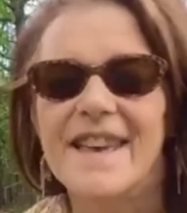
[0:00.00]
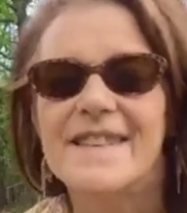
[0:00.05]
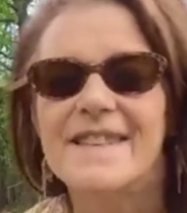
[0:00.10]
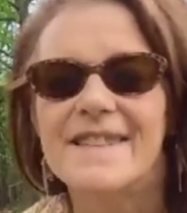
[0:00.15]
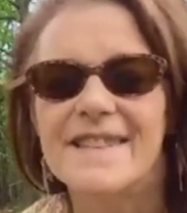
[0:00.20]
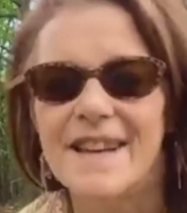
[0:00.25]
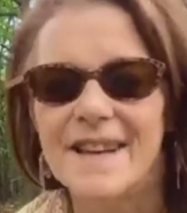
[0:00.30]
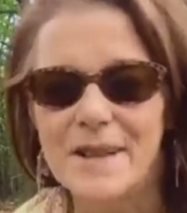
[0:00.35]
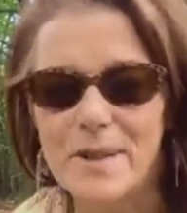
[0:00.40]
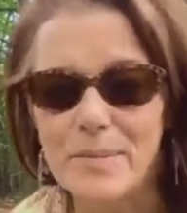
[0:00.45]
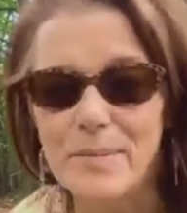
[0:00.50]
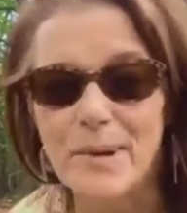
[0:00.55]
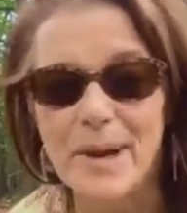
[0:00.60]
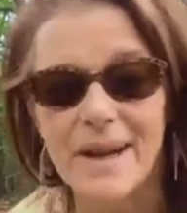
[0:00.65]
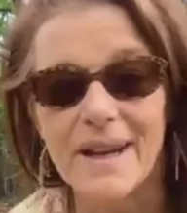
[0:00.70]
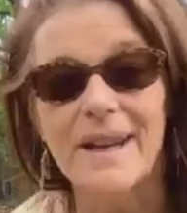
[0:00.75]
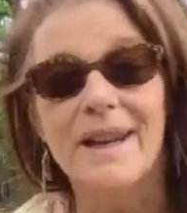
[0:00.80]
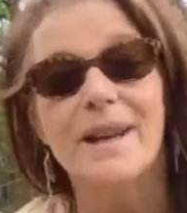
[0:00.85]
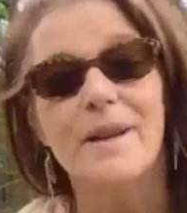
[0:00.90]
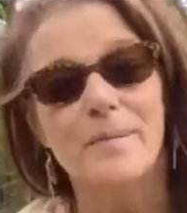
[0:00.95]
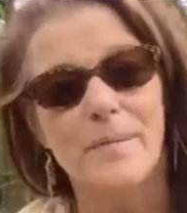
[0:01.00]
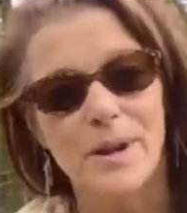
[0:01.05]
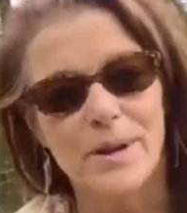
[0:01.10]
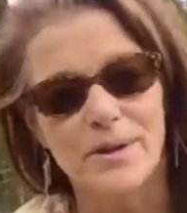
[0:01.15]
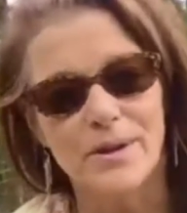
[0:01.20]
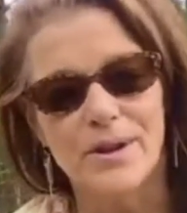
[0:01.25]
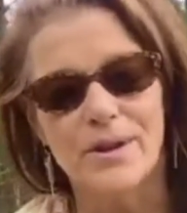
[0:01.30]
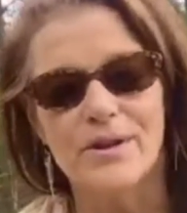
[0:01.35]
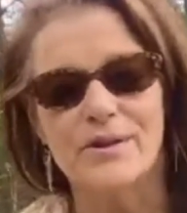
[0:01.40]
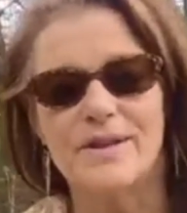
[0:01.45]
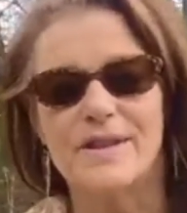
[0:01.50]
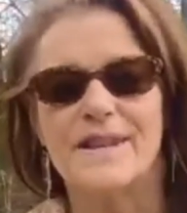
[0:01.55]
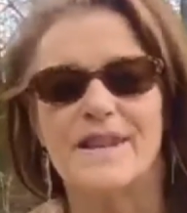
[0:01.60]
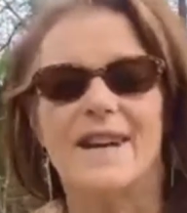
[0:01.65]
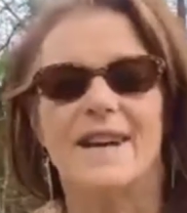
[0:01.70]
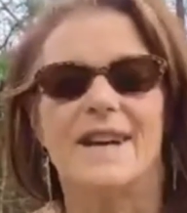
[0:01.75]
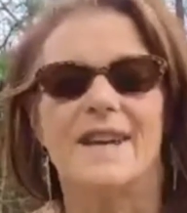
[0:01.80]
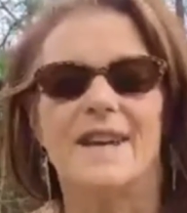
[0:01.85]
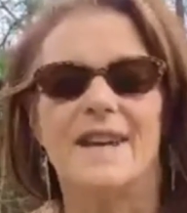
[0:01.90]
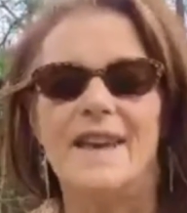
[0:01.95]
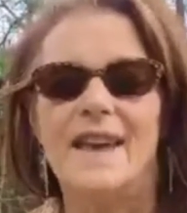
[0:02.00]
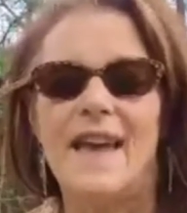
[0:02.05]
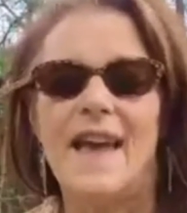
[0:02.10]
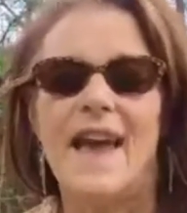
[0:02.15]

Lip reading: celebrating Mother Earth Day.